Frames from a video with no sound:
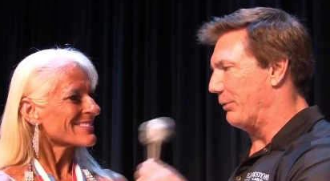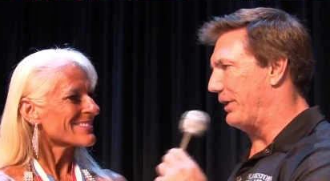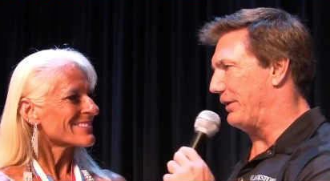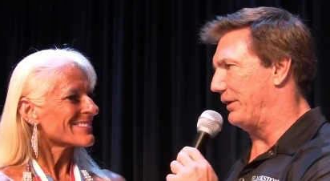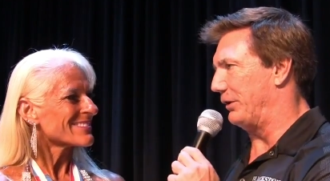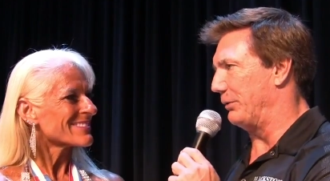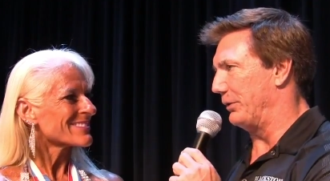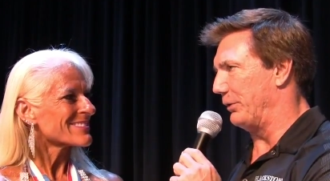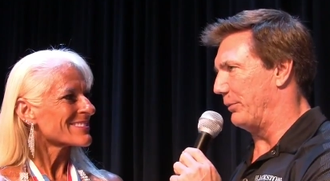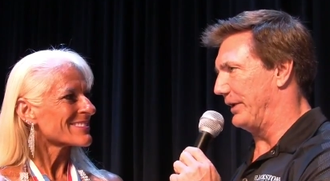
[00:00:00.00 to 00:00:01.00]
Speaker 1: Why do you think you were
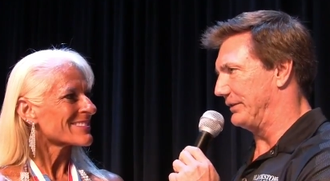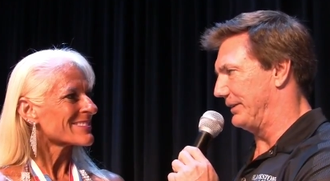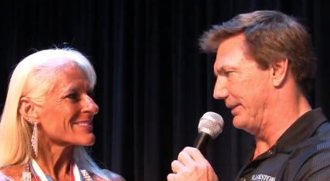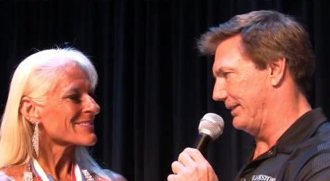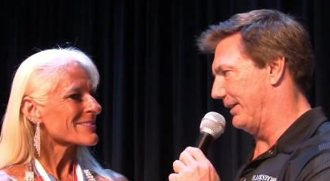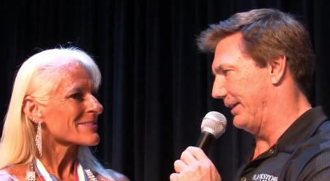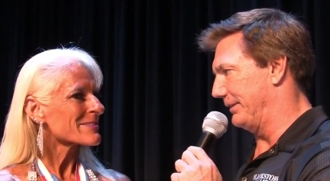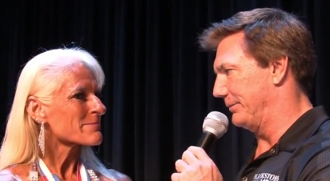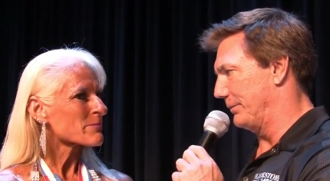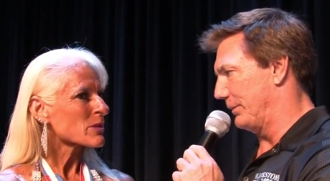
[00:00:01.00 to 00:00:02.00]
at your best uh, tonight
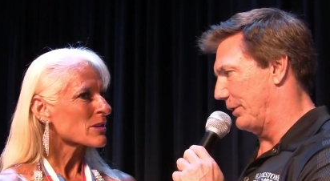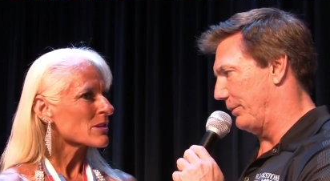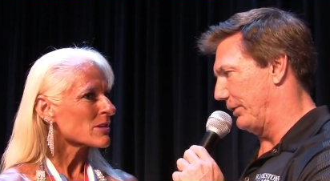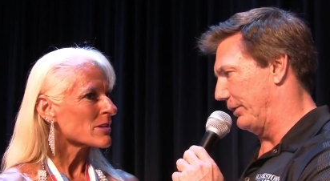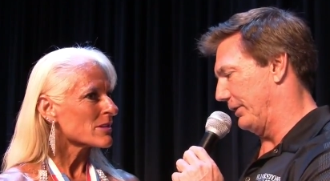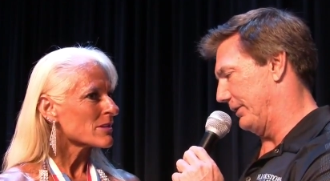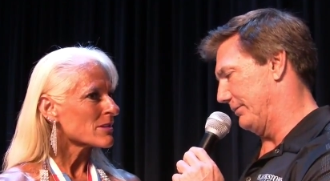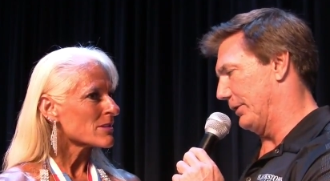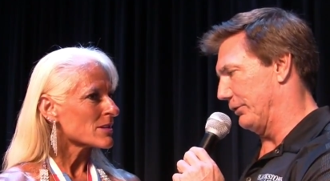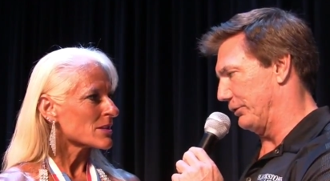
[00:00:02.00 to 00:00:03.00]
compared to
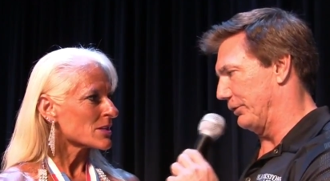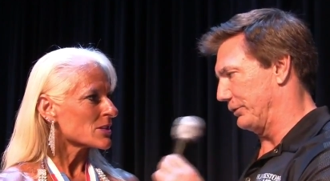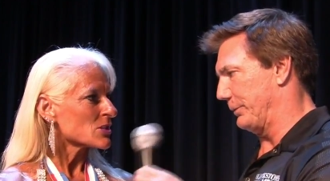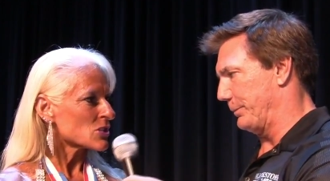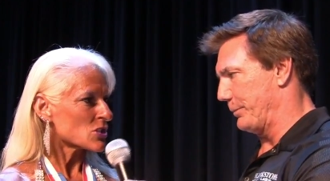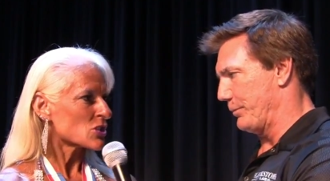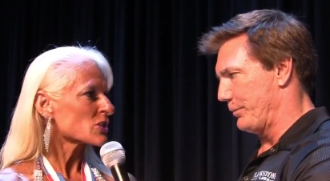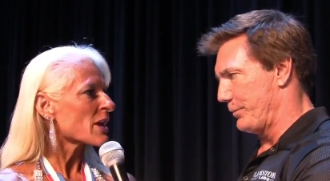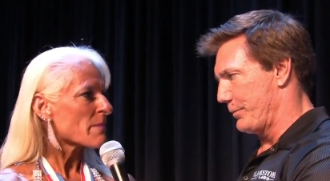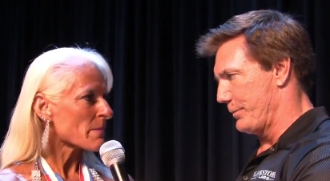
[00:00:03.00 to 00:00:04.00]
the other shows?
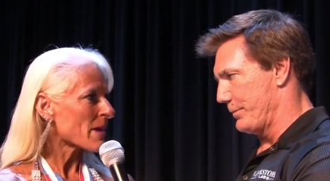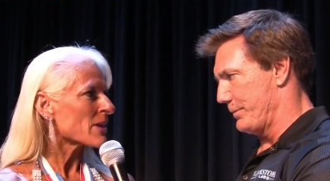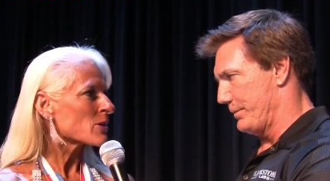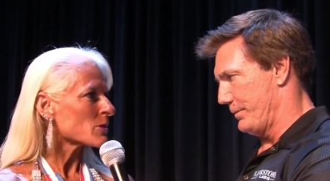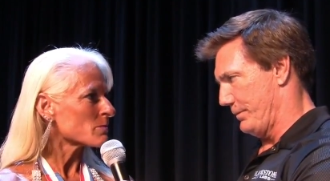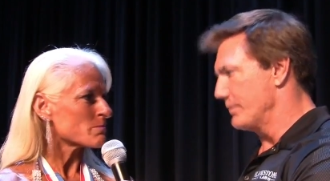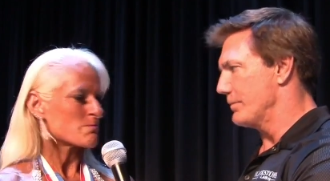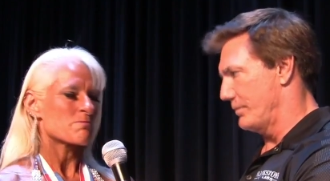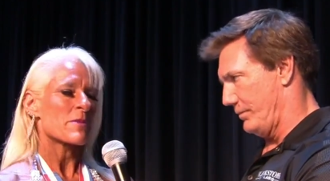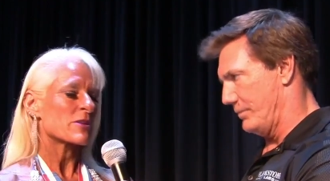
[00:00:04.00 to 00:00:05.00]
Speaker 2: Just came in better,
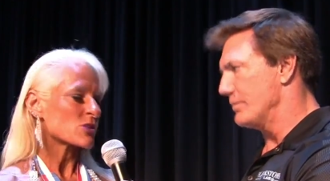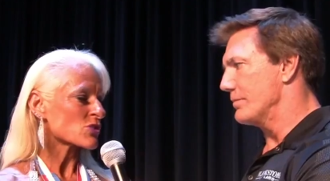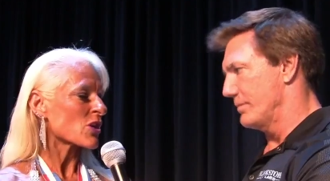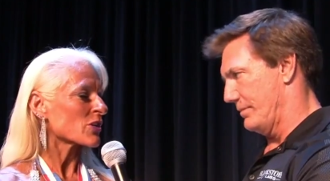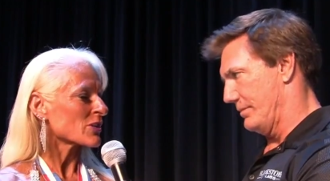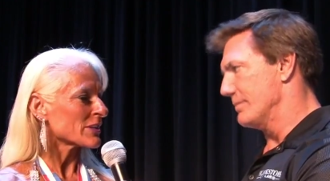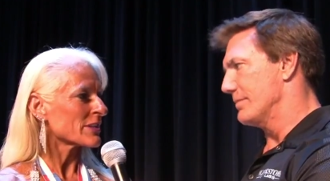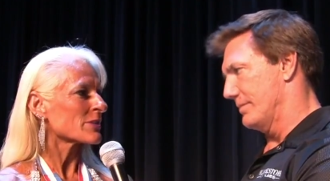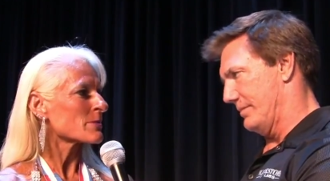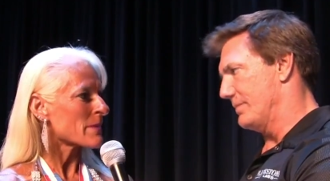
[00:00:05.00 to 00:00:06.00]
better stronger,
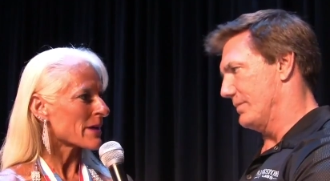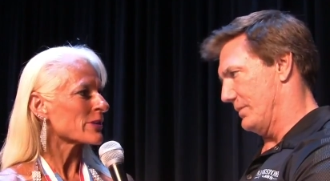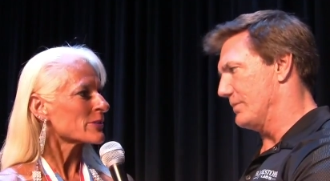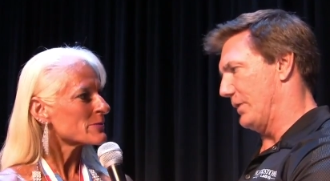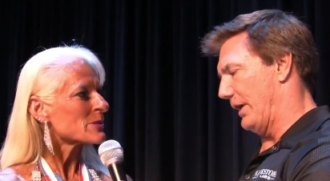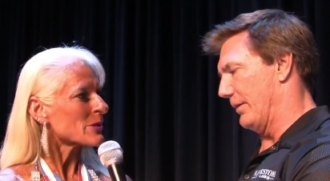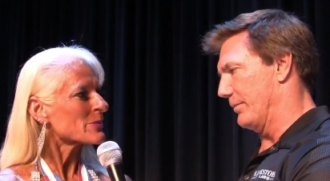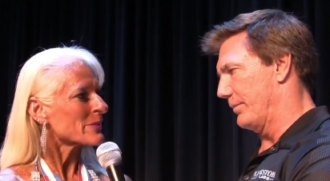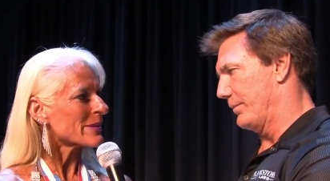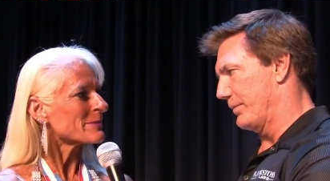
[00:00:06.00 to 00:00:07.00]
leaner, better. Yeah. So
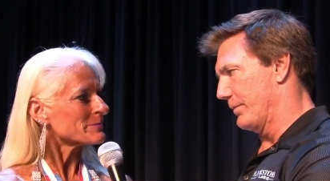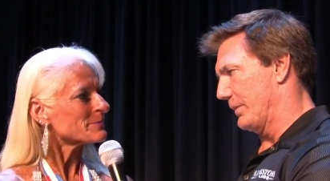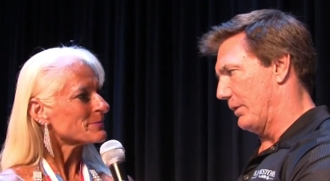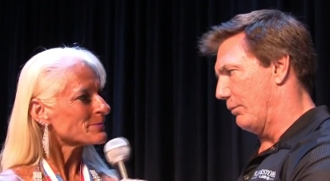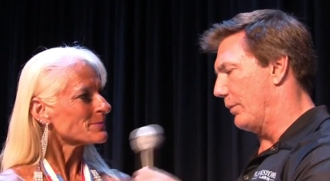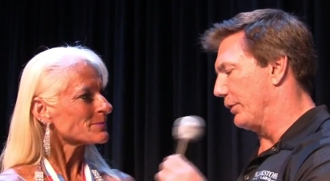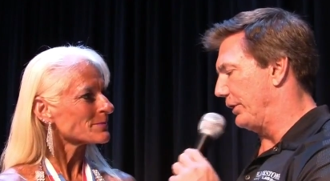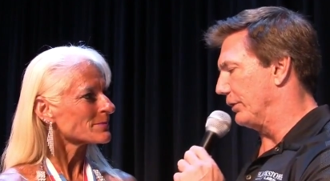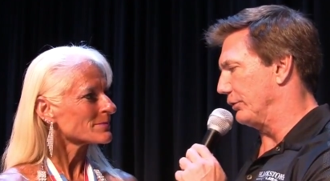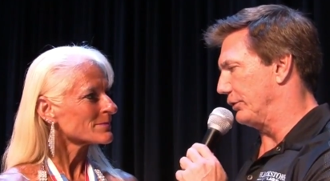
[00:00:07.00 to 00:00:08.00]
yeah.
Speaker 1: When were
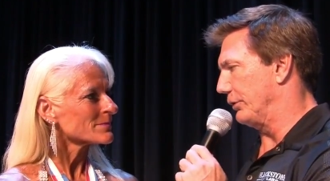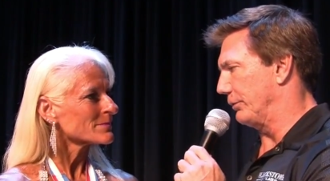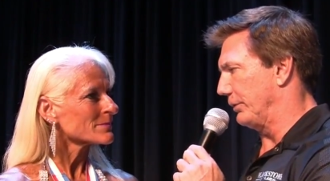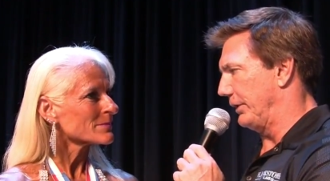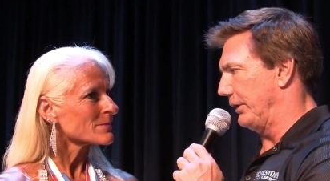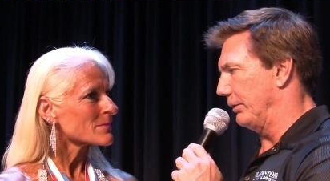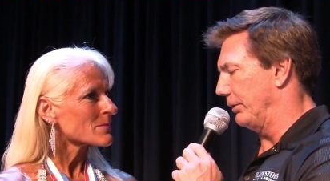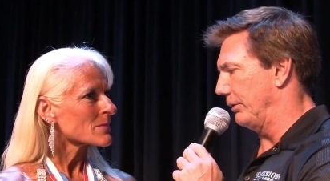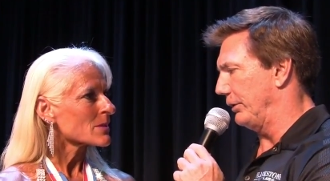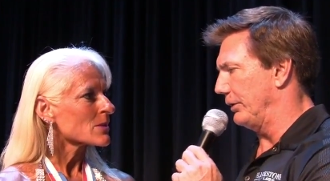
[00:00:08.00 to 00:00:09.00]
the other shows? Were they
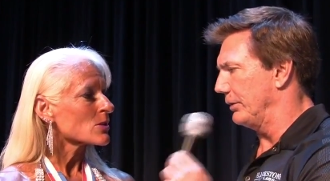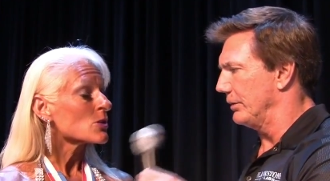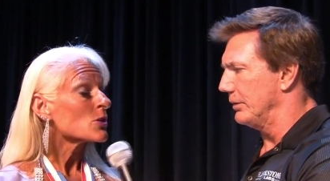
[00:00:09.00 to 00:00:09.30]
earlier in the year?